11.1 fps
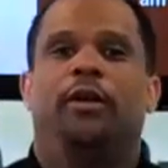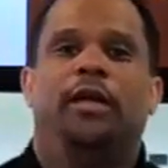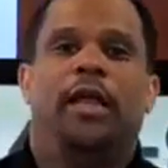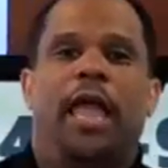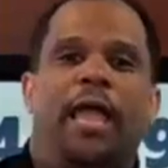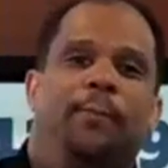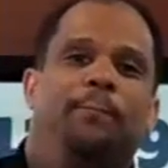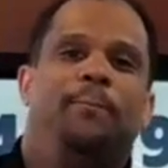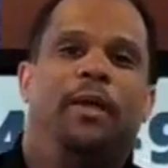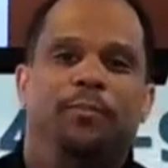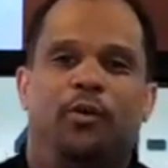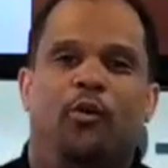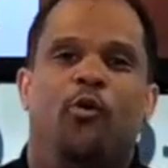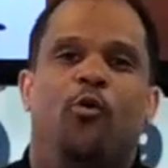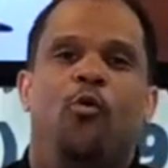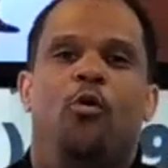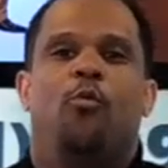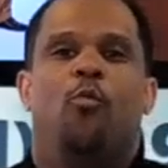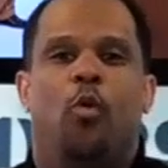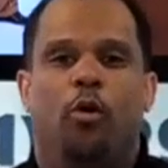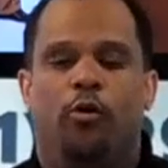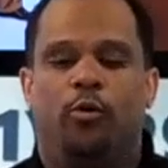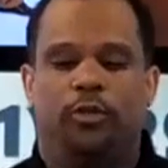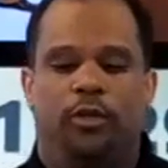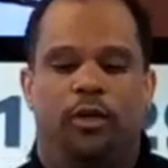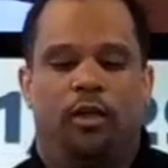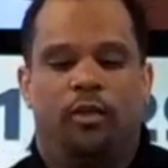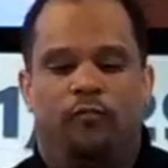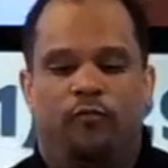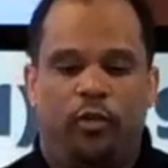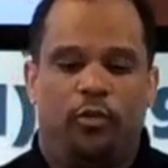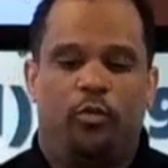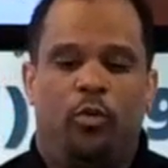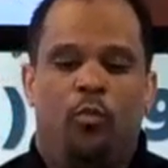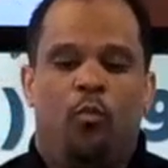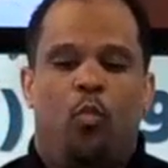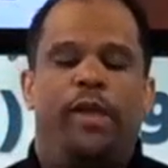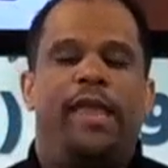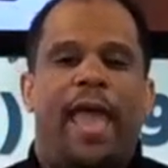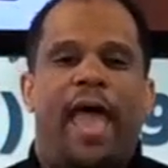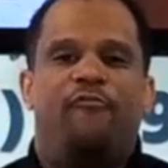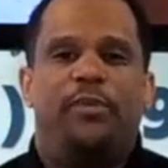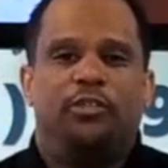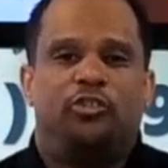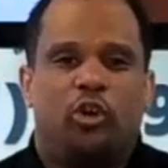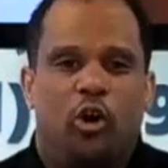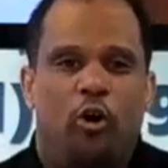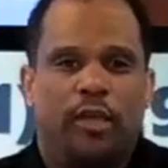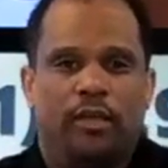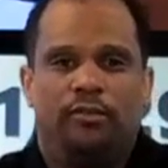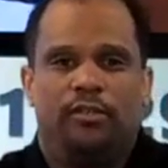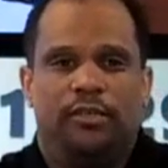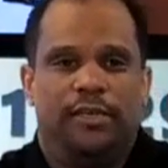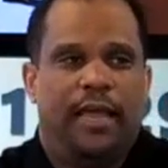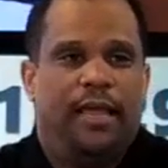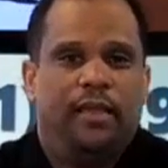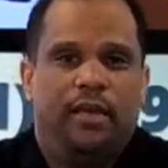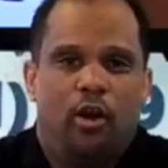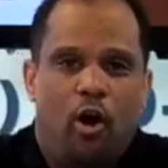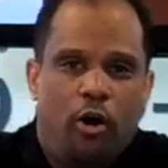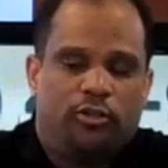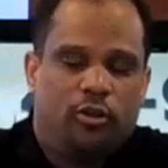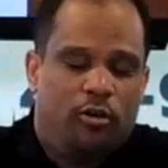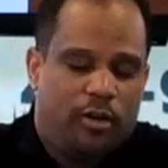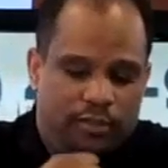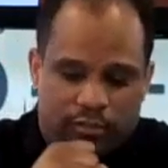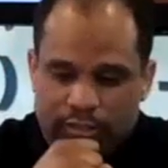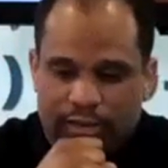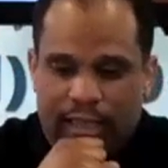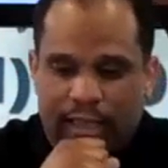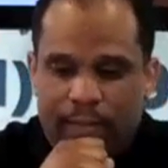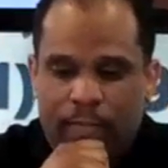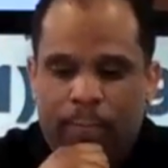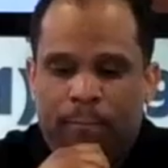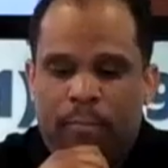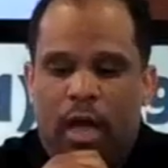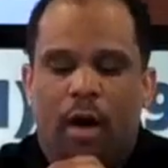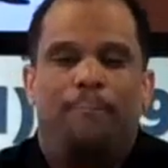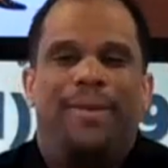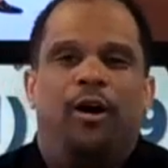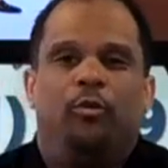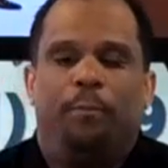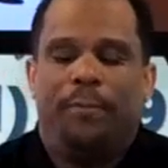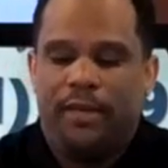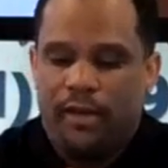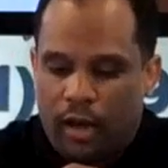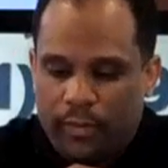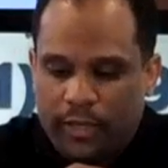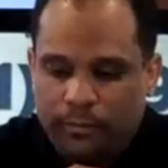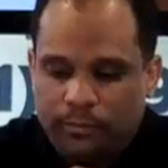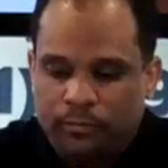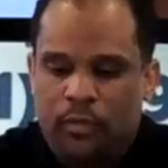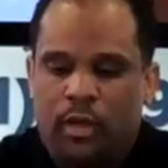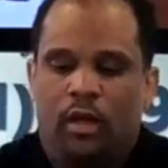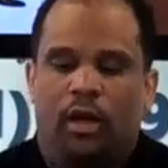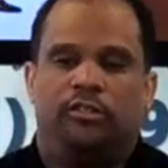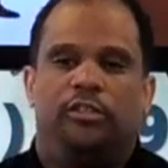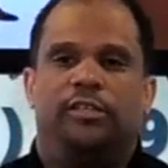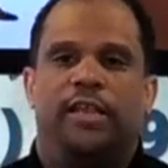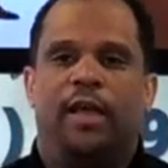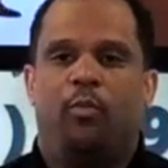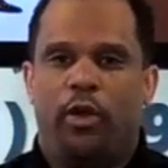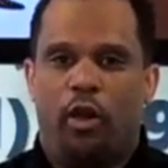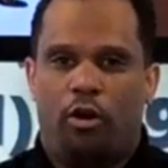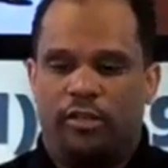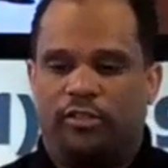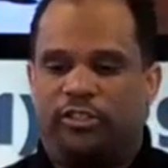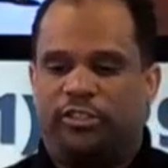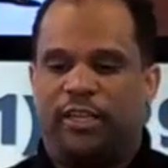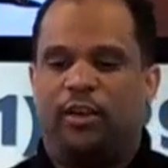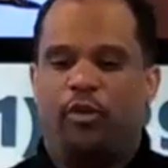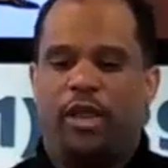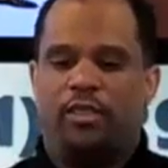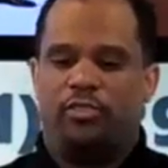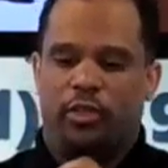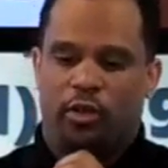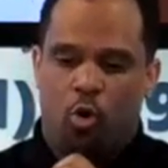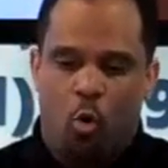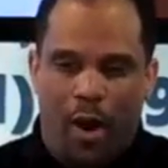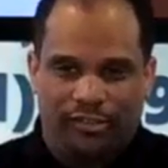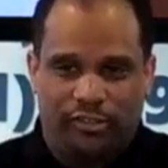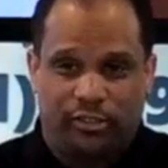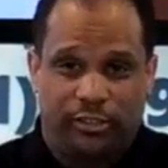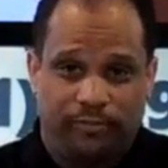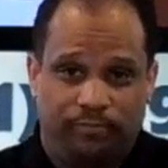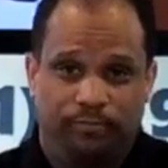a biblical world view. We have been talking today and are talking today about becoming. Today we are considering the question,